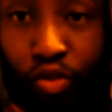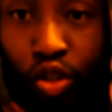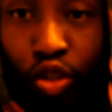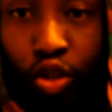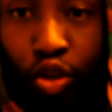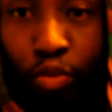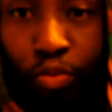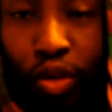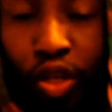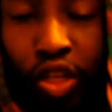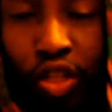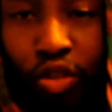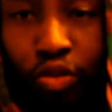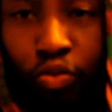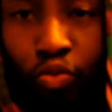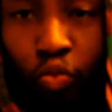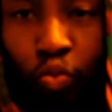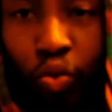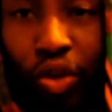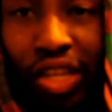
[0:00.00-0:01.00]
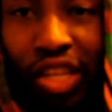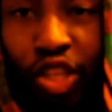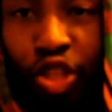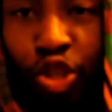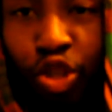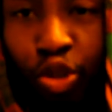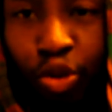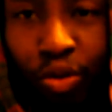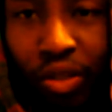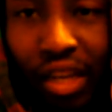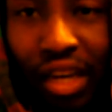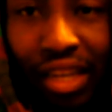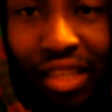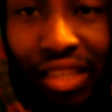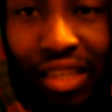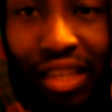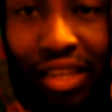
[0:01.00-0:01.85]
you know, because we need to unite.